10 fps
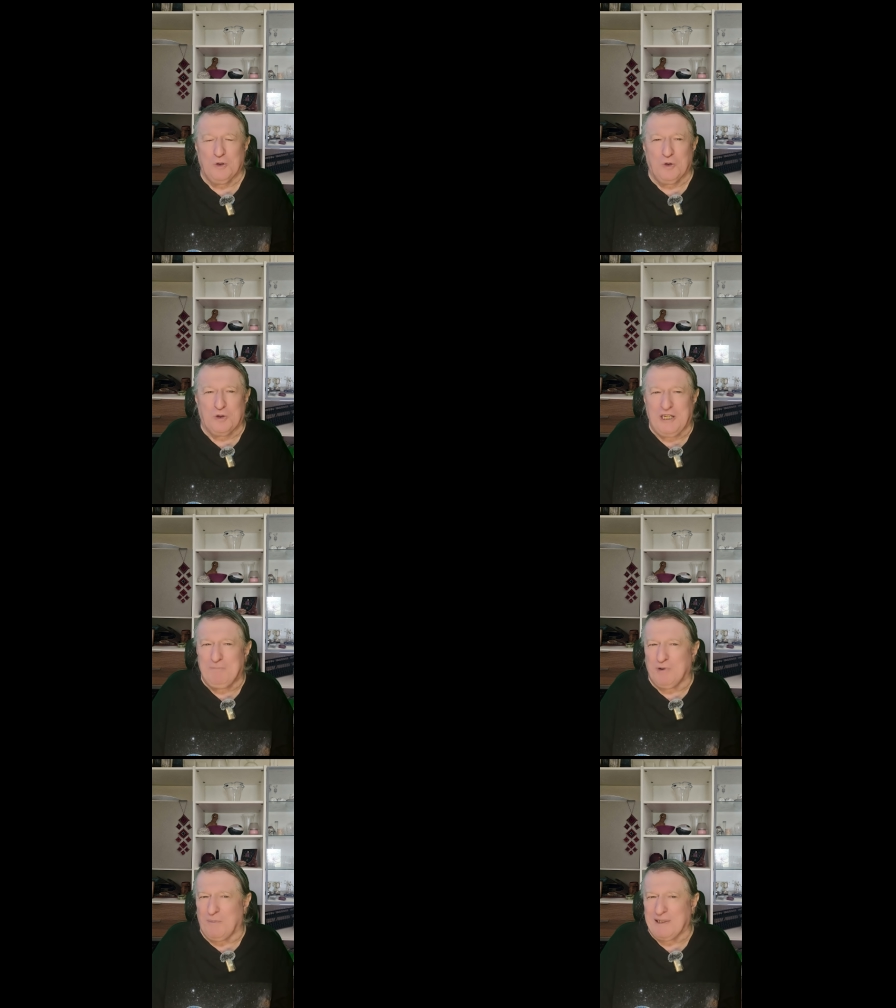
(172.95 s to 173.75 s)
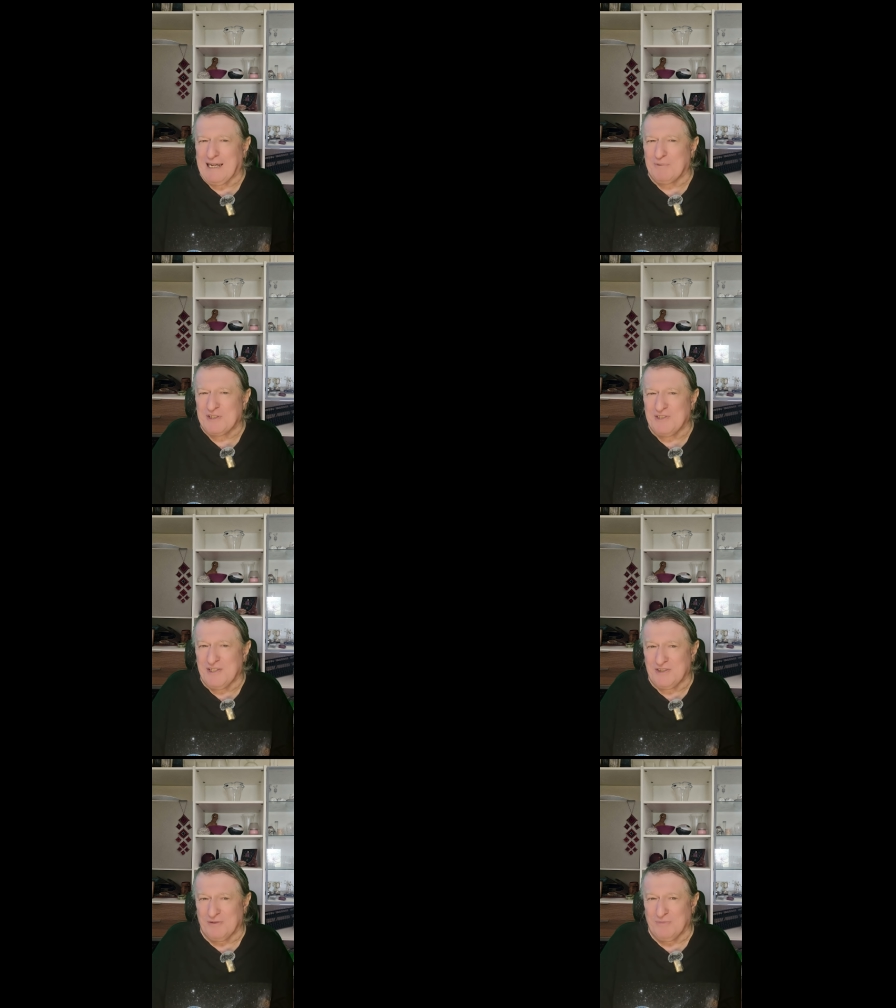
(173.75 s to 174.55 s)
or keep propping up a
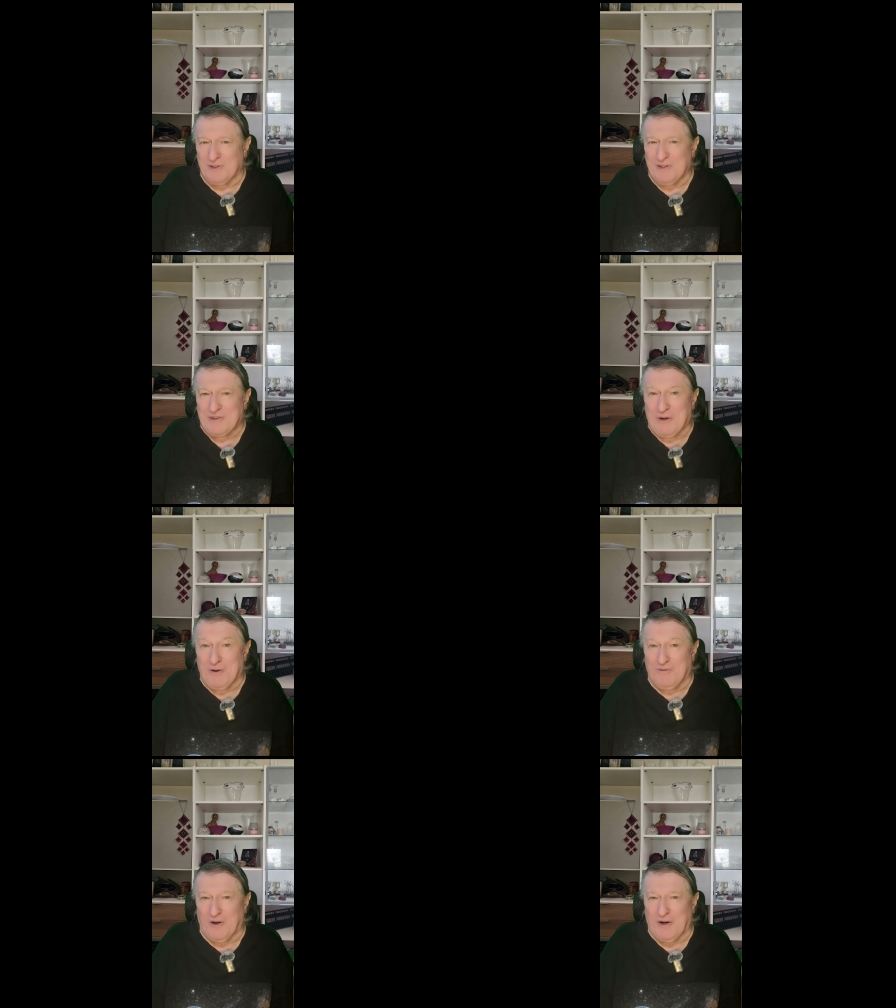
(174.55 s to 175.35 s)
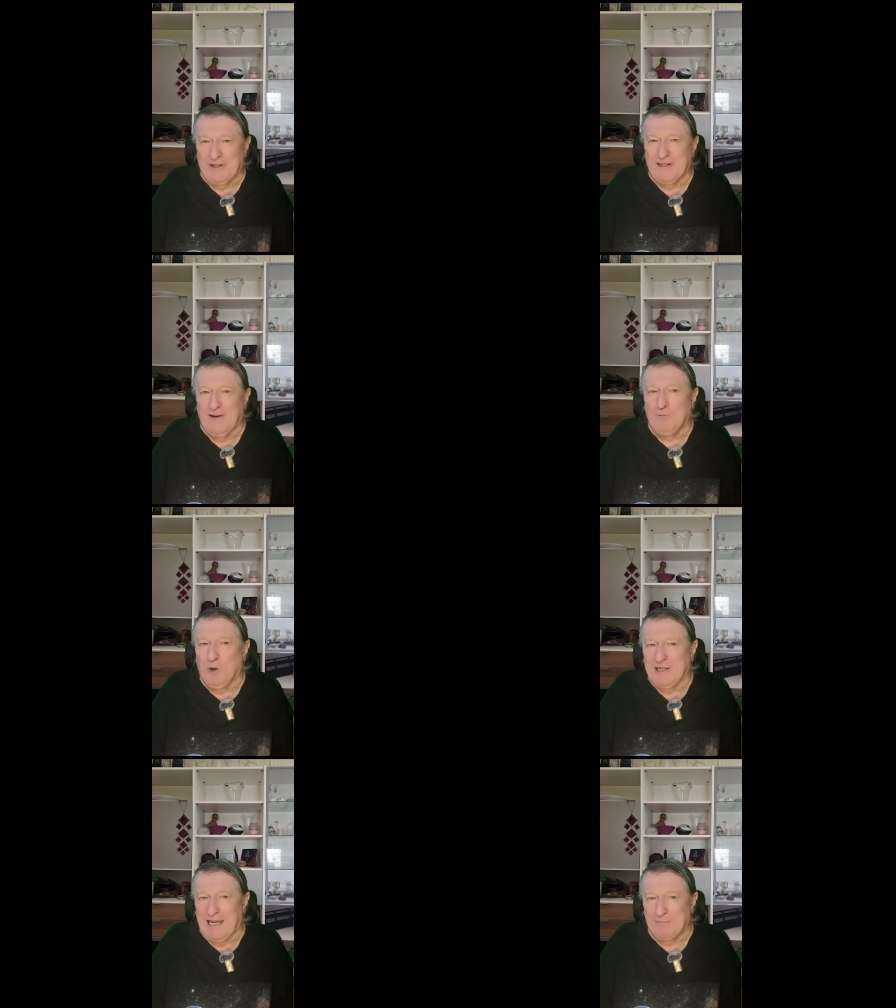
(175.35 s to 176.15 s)
system terrified of
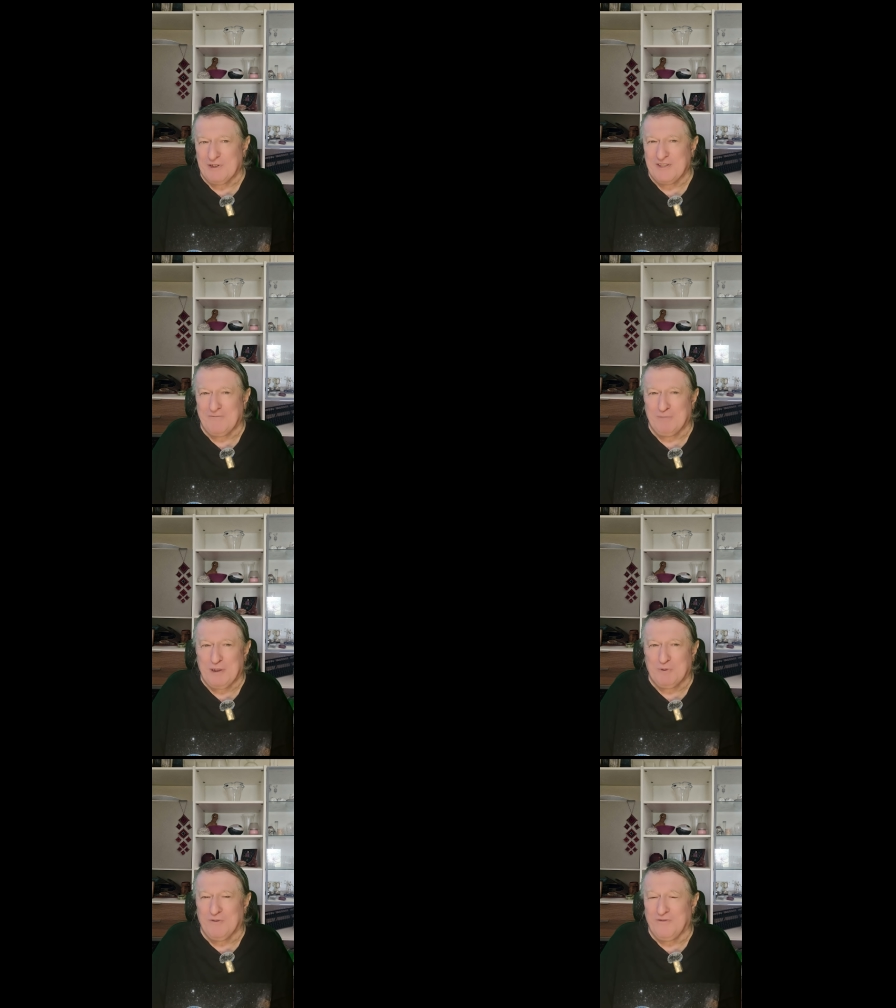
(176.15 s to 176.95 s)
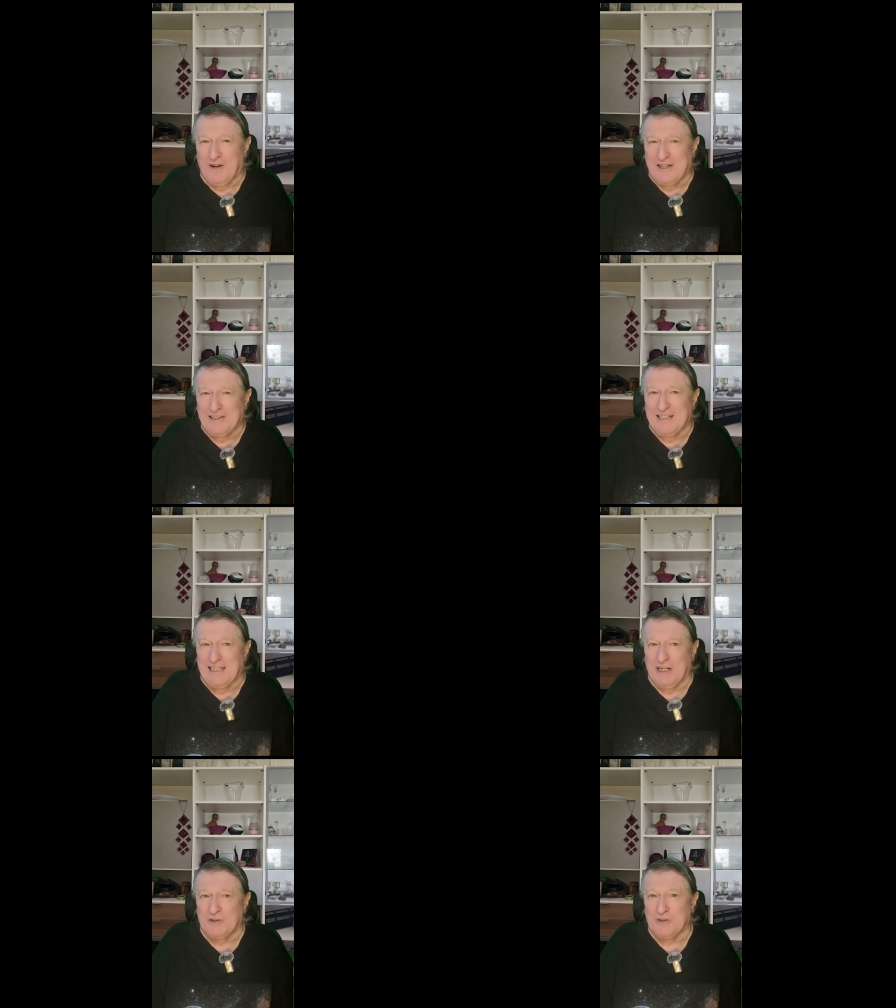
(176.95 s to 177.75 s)
what happens if people finally
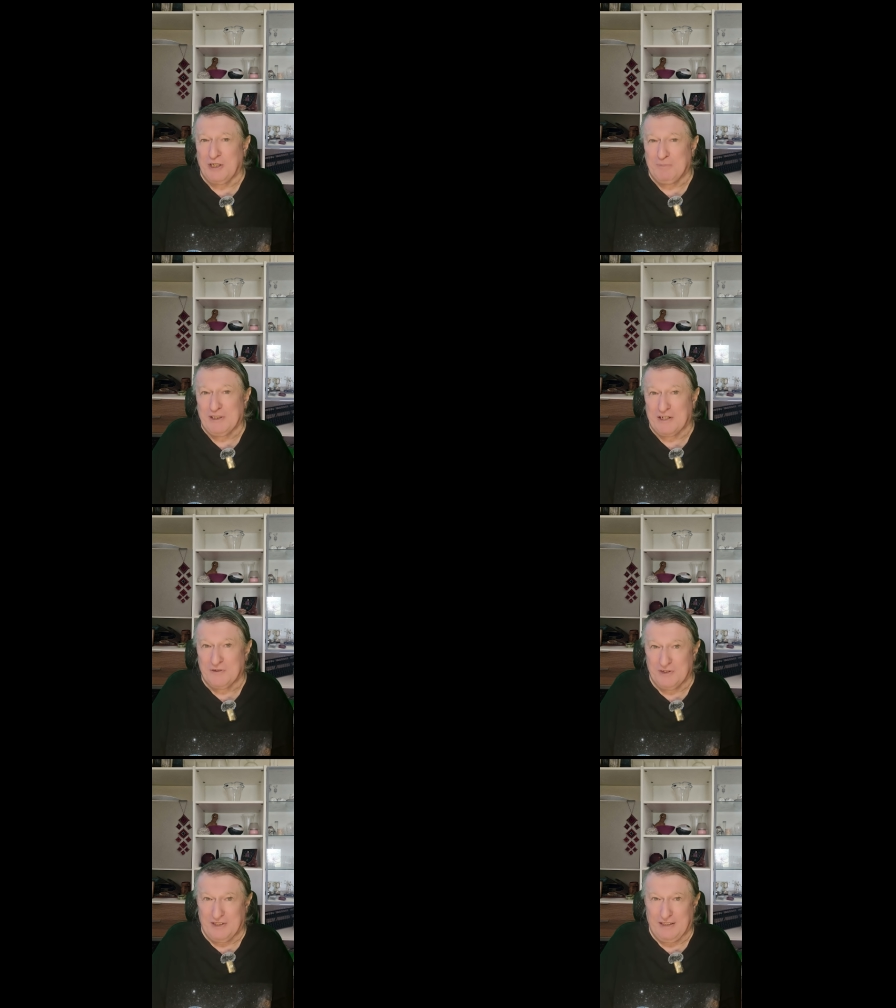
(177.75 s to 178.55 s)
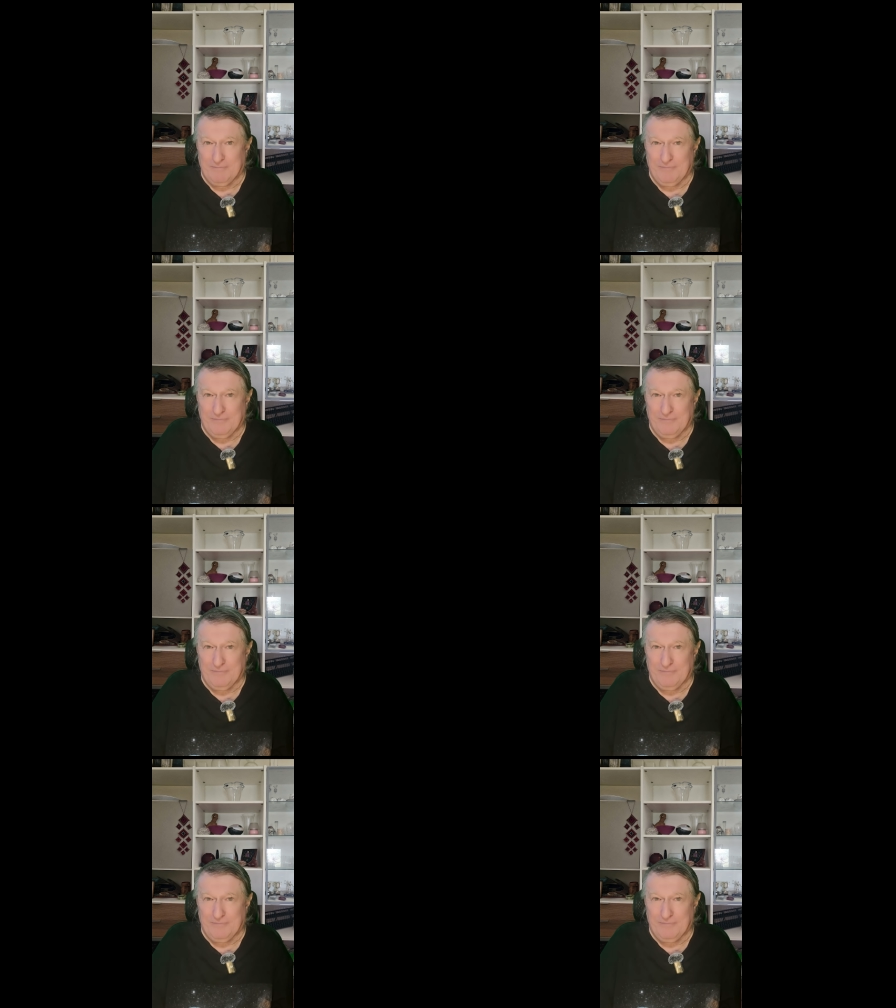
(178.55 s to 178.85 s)
get cheap electricity?